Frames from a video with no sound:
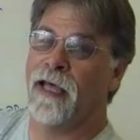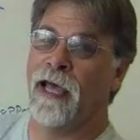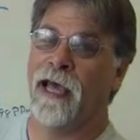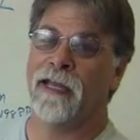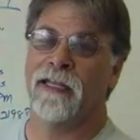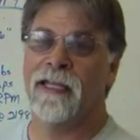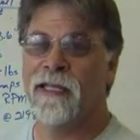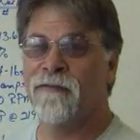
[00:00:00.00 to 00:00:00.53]

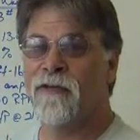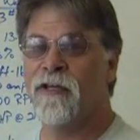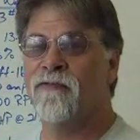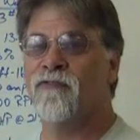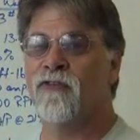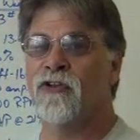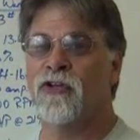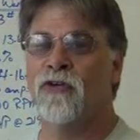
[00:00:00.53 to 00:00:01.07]
at E V
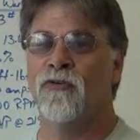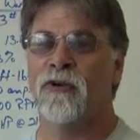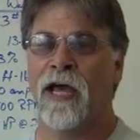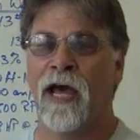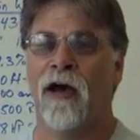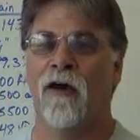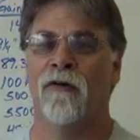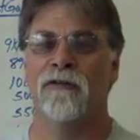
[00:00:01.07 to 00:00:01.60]
four U
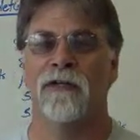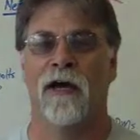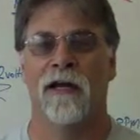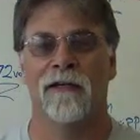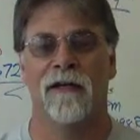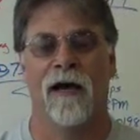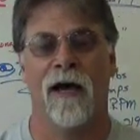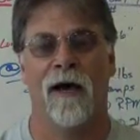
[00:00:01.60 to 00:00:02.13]
now
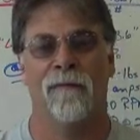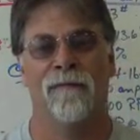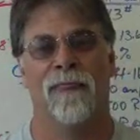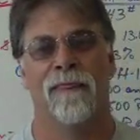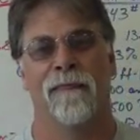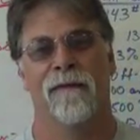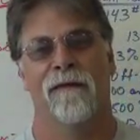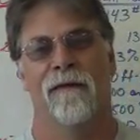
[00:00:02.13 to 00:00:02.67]
dot com,
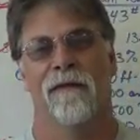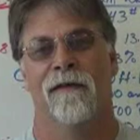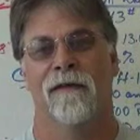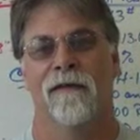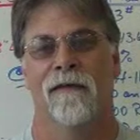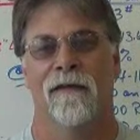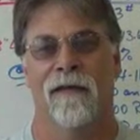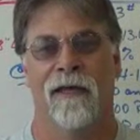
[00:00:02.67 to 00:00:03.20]

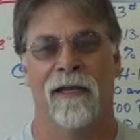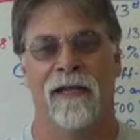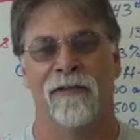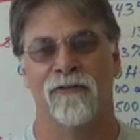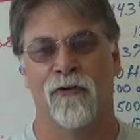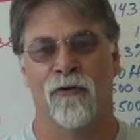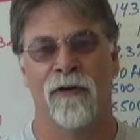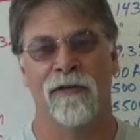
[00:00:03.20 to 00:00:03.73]
and
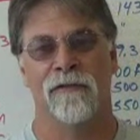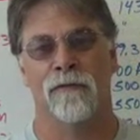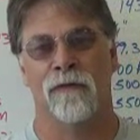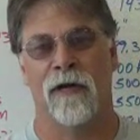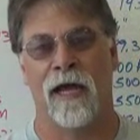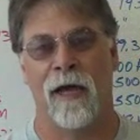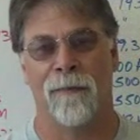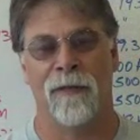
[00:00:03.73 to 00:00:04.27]
as always,
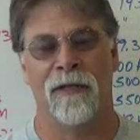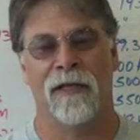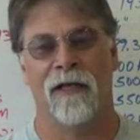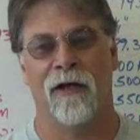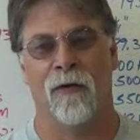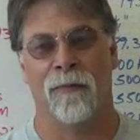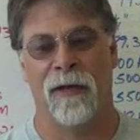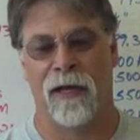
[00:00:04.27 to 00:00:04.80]
we're happy to
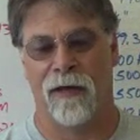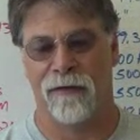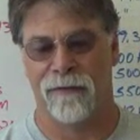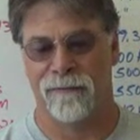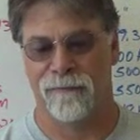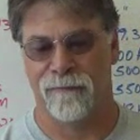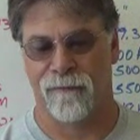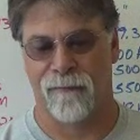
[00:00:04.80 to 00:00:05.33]
help out.
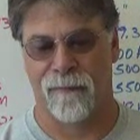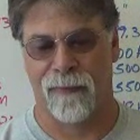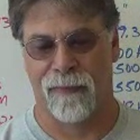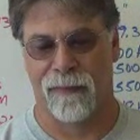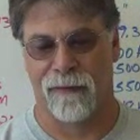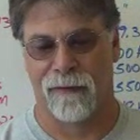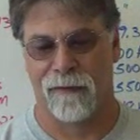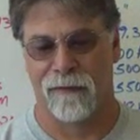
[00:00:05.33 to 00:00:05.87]

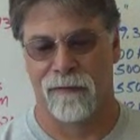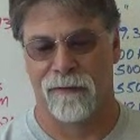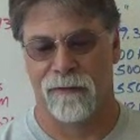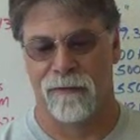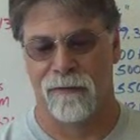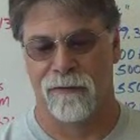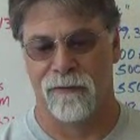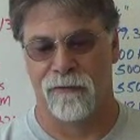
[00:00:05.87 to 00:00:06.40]

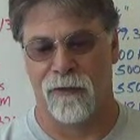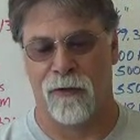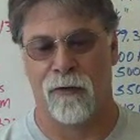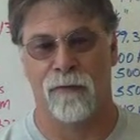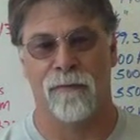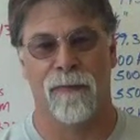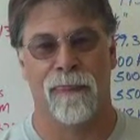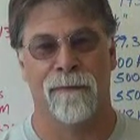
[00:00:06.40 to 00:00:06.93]

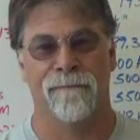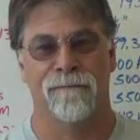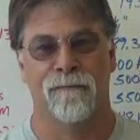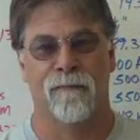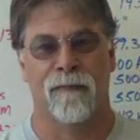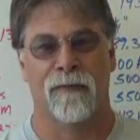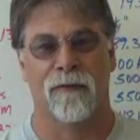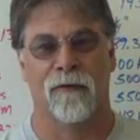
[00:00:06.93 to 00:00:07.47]
So
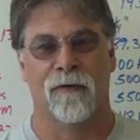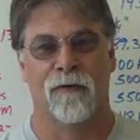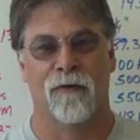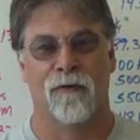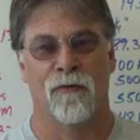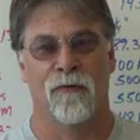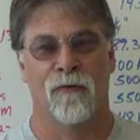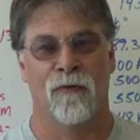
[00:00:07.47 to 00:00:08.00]

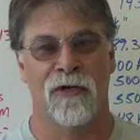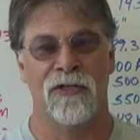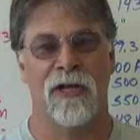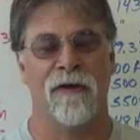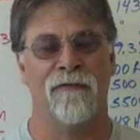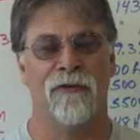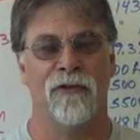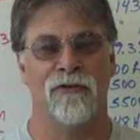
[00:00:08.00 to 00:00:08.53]

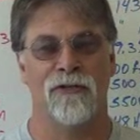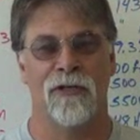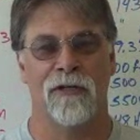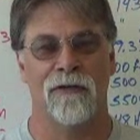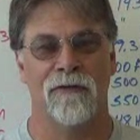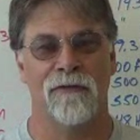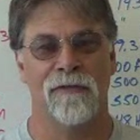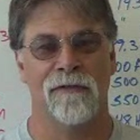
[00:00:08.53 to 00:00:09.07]
whichever you
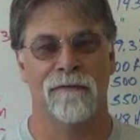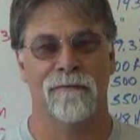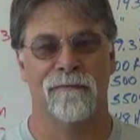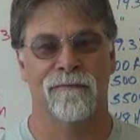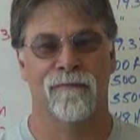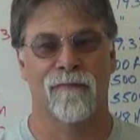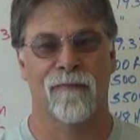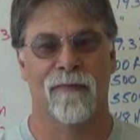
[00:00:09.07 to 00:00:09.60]
choose,
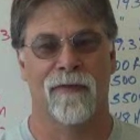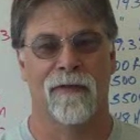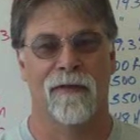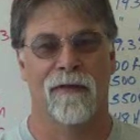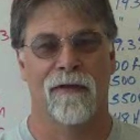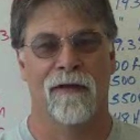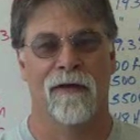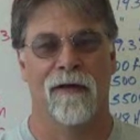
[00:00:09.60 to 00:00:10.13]

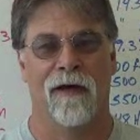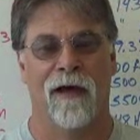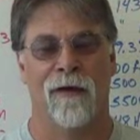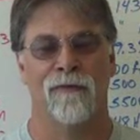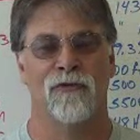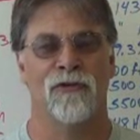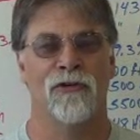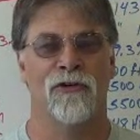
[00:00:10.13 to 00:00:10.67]

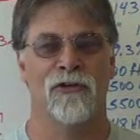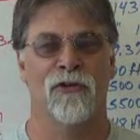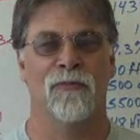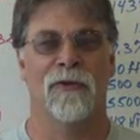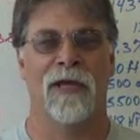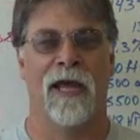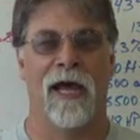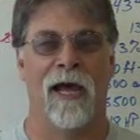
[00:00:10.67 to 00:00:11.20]
I'm sure you'll
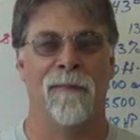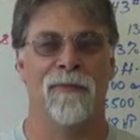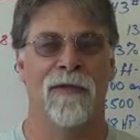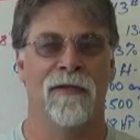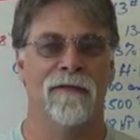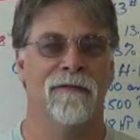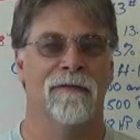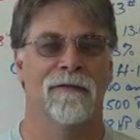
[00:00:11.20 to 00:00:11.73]
be
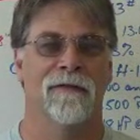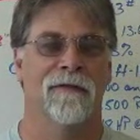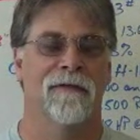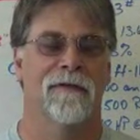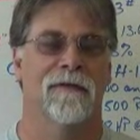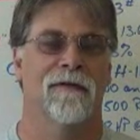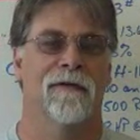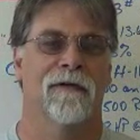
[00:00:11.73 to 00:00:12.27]
happy,
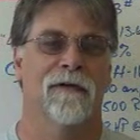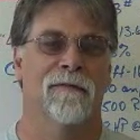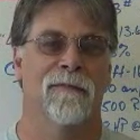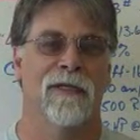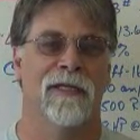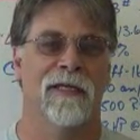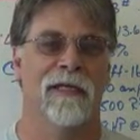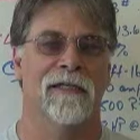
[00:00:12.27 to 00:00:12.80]

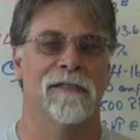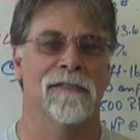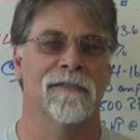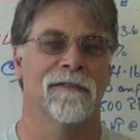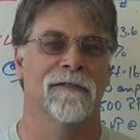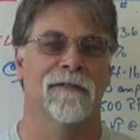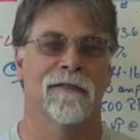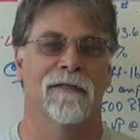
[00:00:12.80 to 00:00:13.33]

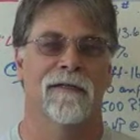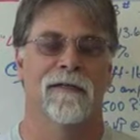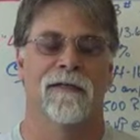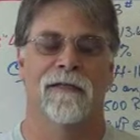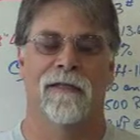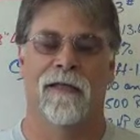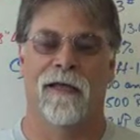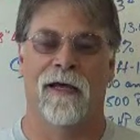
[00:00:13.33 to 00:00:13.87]
because
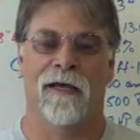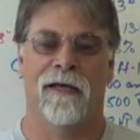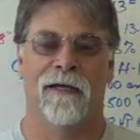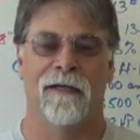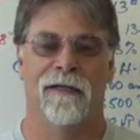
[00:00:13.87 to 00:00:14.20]
uh,